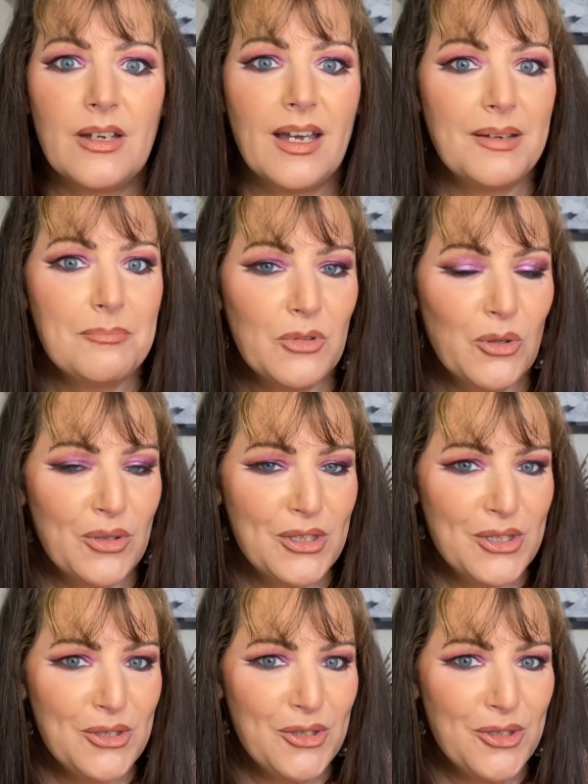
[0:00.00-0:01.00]
I'm going
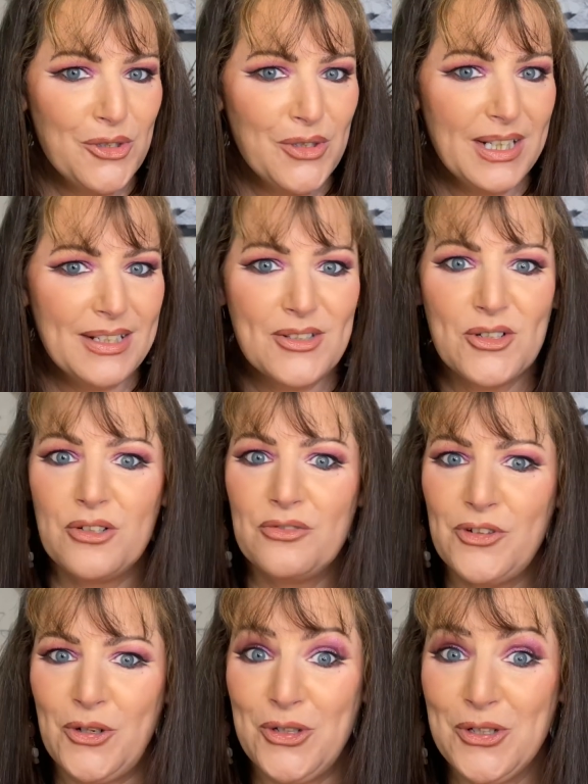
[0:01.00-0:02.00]
to insert
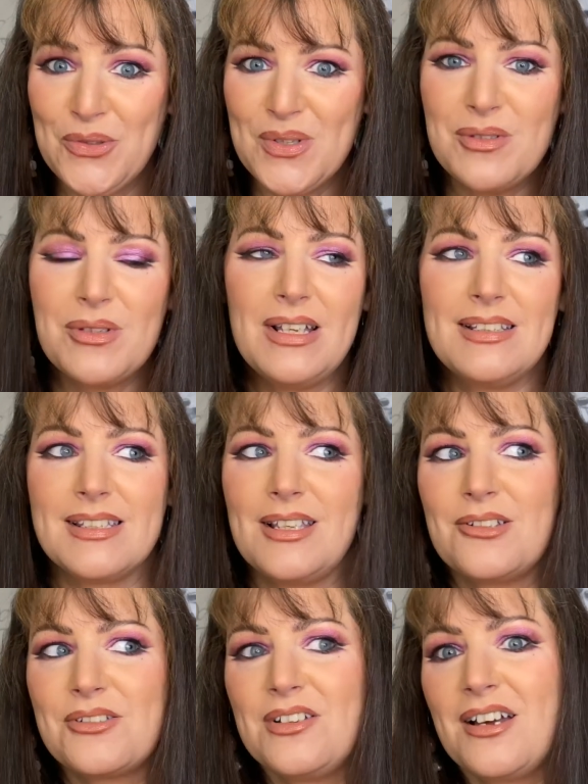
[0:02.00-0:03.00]
photos since
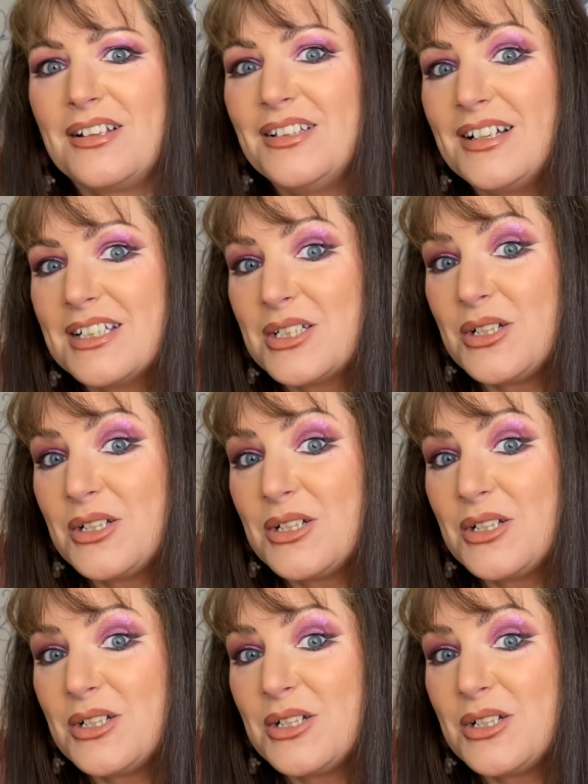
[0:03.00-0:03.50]
there's not a lot to